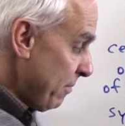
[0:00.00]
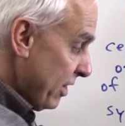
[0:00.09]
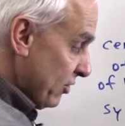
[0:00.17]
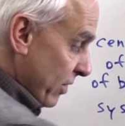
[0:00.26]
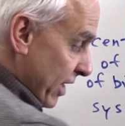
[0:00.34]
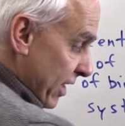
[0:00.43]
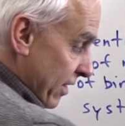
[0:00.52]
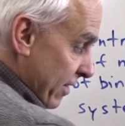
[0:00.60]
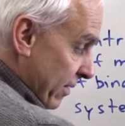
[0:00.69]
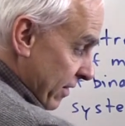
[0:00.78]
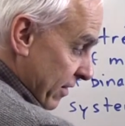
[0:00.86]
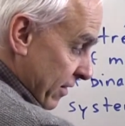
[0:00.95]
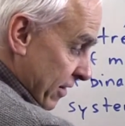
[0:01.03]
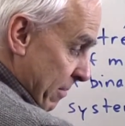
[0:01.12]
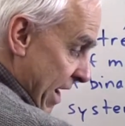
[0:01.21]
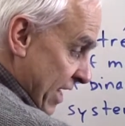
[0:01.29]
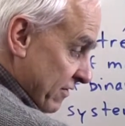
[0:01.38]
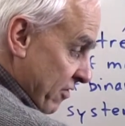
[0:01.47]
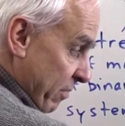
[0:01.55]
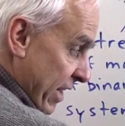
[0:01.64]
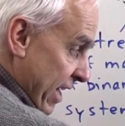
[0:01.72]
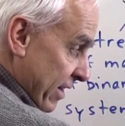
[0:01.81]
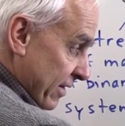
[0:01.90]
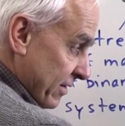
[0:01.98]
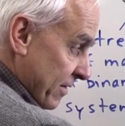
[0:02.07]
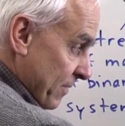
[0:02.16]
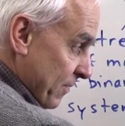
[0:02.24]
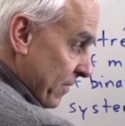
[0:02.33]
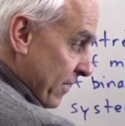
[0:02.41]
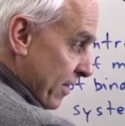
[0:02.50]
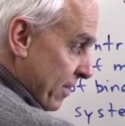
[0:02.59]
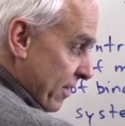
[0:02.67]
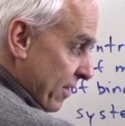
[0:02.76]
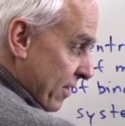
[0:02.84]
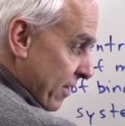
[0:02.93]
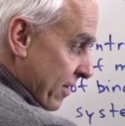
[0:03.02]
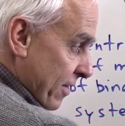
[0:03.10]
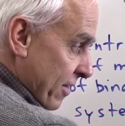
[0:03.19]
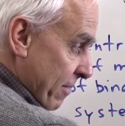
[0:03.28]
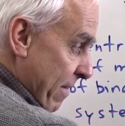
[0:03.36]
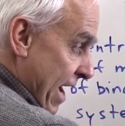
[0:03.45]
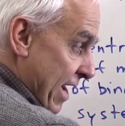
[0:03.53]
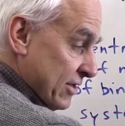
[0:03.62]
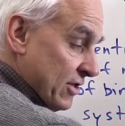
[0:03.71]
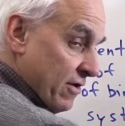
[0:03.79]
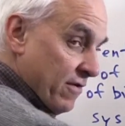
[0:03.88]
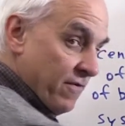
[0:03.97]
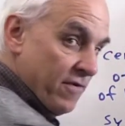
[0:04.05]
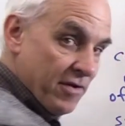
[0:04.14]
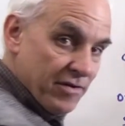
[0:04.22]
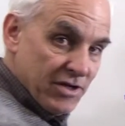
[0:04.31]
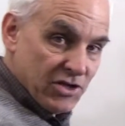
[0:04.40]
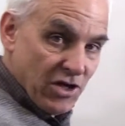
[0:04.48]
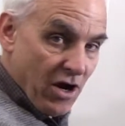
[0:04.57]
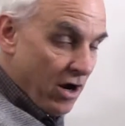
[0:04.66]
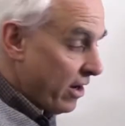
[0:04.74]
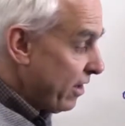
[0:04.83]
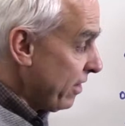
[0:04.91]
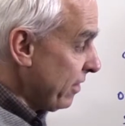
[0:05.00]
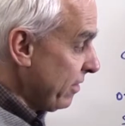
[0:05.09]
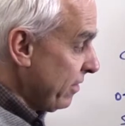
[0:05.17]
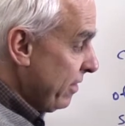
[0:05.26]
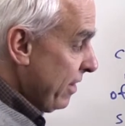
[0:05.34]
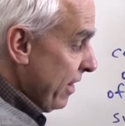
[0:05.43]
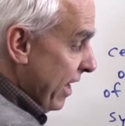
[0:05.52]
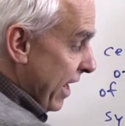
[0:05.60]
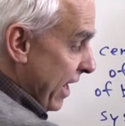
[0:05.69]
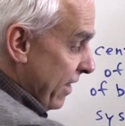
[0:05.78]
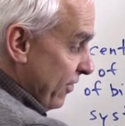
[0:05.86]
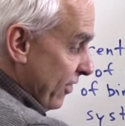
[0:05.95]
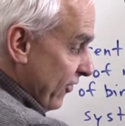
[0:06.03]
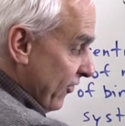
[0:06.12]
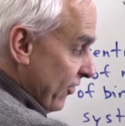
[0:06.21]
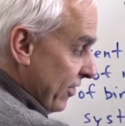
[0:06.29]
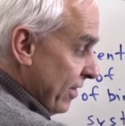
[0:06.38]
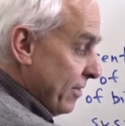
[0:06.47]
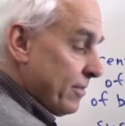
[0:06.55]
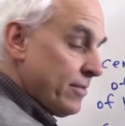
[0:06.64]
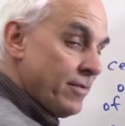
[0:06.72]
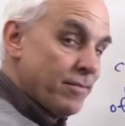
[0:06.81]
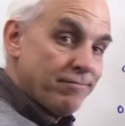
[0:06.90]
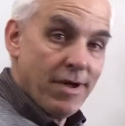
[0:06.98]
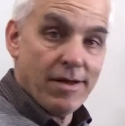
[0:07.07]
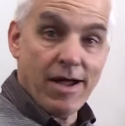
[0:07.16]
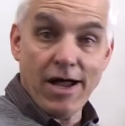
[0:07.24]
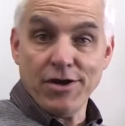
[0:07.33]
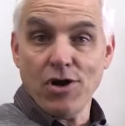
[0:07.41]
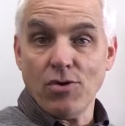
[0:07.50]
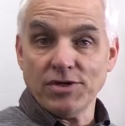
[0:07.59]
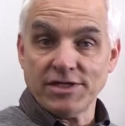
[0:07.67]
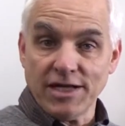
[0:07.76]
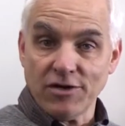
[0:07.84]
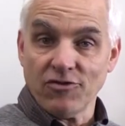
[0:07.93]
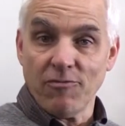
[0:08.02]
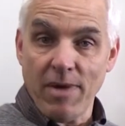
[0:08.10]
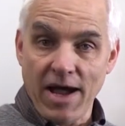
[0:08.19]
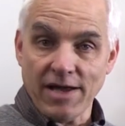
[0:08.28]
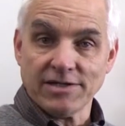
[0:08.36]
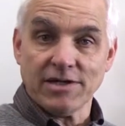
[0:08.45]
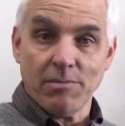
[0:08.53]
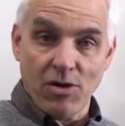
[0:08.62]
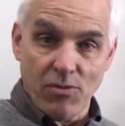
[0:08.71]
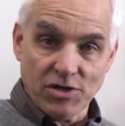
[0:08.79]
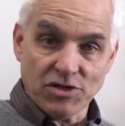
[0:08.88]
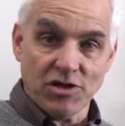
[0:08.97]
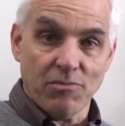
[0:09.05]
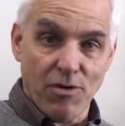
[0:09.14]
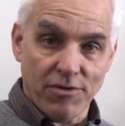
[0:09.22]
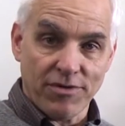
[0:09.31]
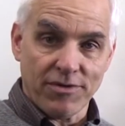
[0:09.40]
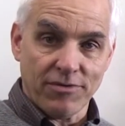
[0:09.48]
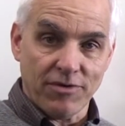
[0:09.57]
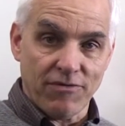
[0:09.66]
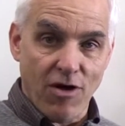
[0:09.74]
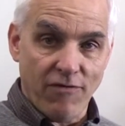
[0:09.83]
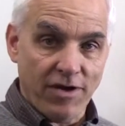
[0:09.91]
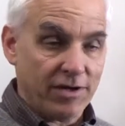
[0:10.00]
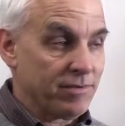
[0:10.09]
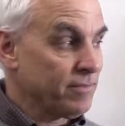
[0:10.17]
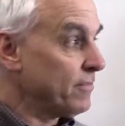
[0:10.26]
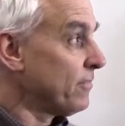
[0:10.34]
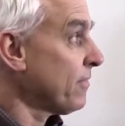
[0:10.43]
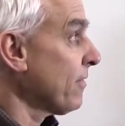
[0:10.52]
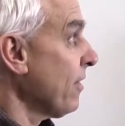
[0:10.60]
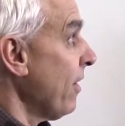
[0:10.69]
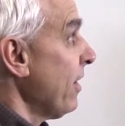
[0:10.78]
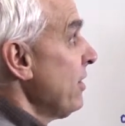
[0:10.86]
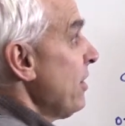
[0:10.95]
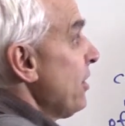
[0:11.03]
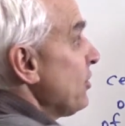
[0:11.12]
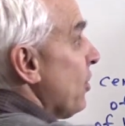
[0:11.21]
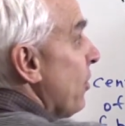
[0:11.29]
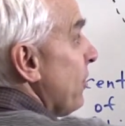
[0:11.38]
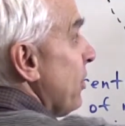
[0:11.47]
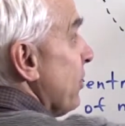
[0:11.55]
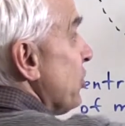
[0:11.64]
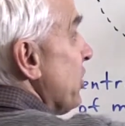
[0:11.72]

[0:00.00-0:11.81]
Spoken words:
between the mass of the planet, the mass of the star, and this unknown center of mass about which they're both revolving. All right. So your